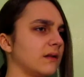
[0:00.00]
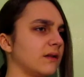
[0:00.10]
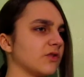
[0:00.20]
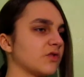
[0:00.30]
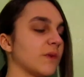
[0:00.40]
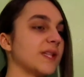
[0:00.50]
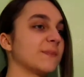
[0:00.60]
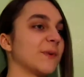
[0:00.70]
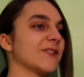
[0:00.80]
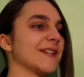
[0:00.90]
There's
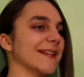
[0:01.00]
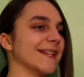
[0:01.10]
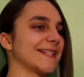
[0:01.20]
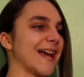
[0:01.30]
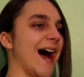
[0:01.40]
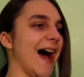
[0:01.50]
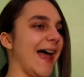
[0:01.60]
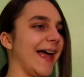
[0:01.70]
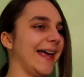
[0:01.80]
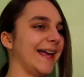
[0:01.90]
whispers in the
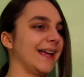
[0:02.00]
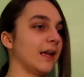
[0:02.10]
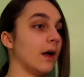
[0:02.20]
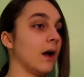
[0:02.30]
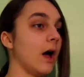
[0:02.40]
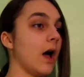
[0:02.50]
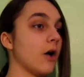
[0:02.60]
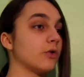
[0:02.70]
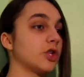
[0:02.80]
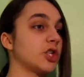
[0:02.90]
sky.
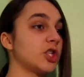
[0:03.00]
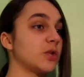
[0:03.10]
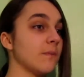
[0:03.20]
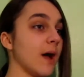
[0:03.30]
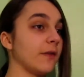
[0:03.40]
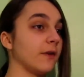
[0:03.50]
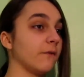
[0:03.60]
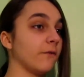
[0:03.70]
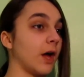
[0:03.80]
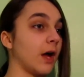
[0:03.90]
Oh,
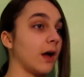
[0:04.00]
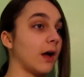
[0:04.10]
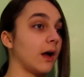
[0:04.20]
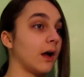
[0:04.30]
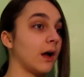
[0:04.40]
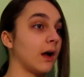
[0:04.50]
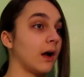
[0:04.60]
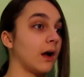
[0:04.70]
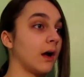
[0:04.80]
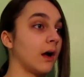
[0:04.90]
motherfucker!
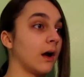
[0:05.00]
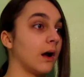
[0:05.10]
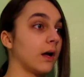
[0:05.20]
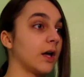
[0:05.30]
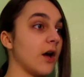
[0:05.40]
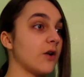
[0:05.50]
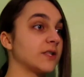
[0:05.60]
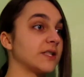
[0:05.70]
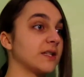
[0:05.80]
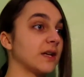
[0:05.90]
Ghost!